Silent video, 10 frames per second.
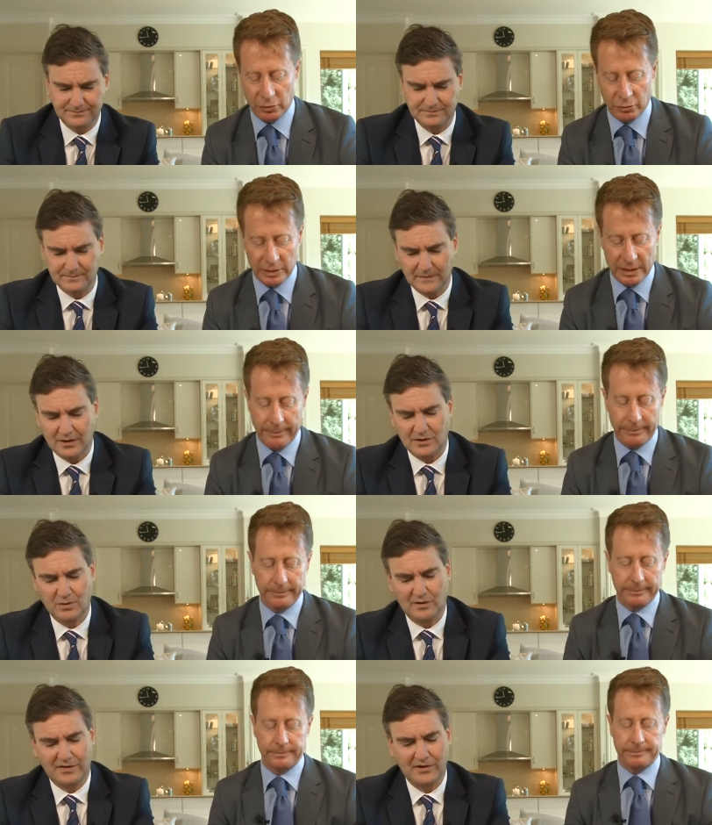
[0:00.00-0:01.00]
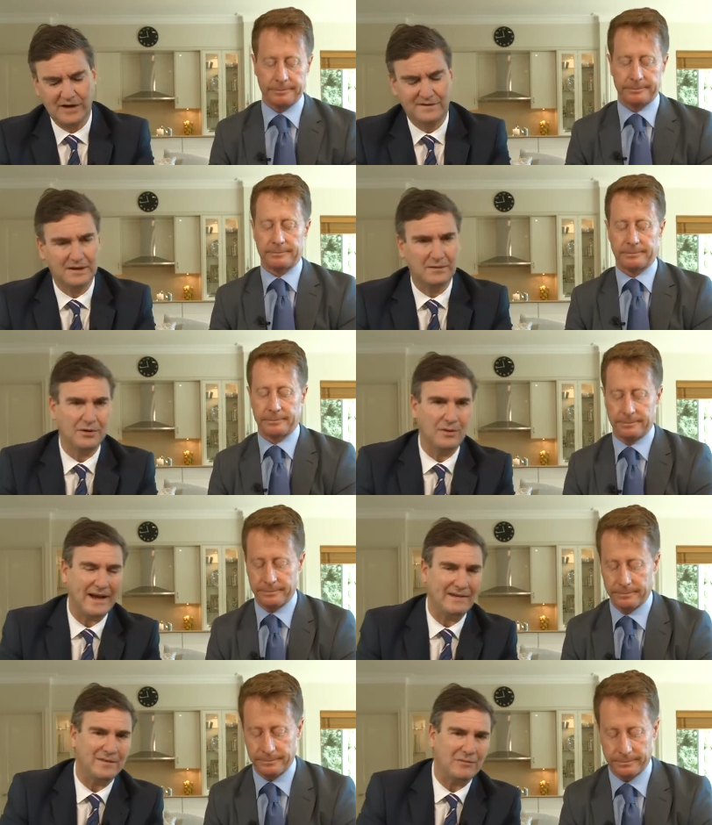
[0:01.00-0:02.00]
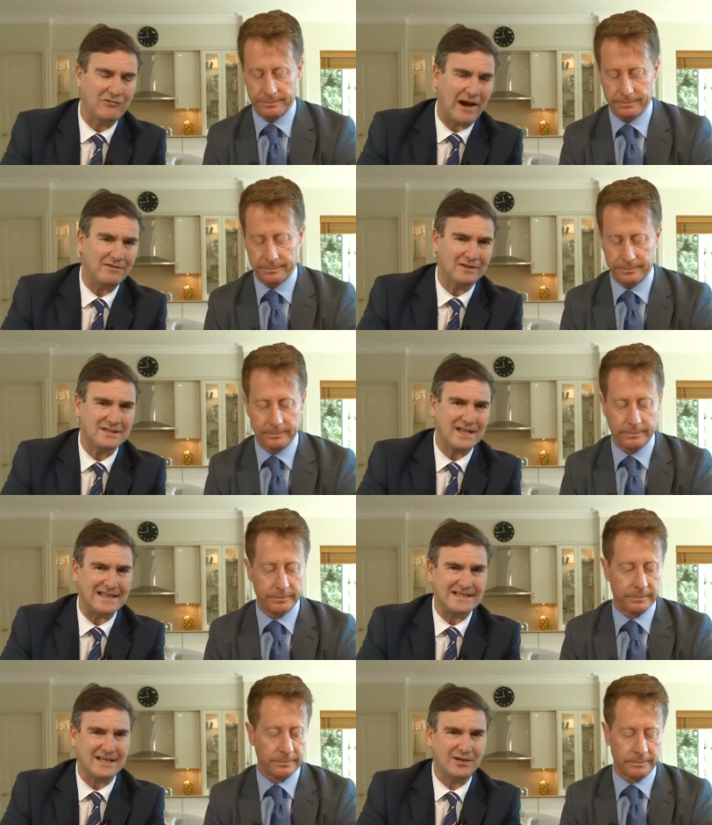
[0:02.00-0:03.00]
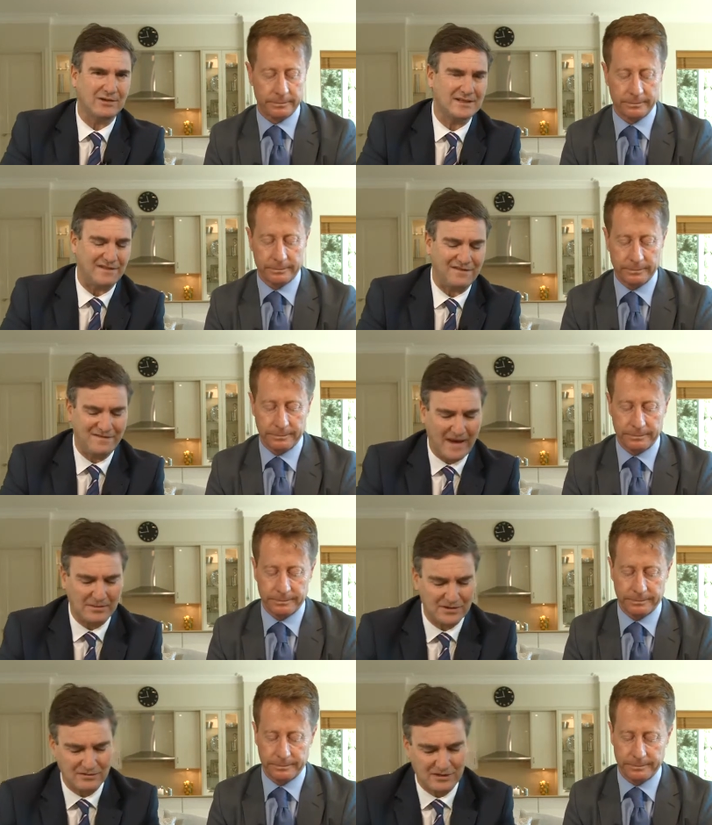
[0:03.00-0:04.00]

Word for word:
Speaker 1: doorstep. 12.30, Philip, you head from great real estate in St Kilda to fabulous